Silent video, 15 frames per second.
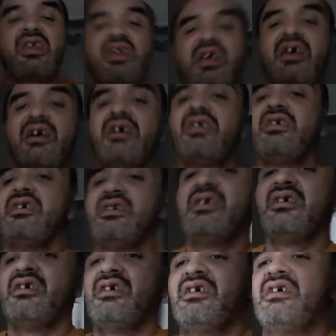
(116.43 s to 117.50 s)
And
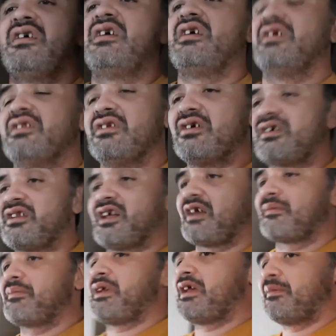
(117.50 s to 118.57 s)
it looked
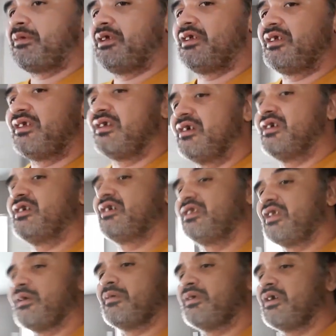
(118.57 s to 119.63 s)
like maybe
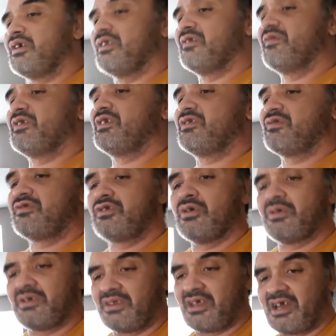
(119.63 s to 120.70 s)
they were on the verge of
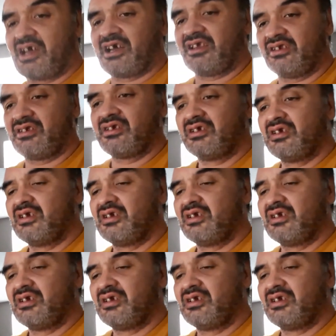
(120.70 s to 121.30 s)
doing that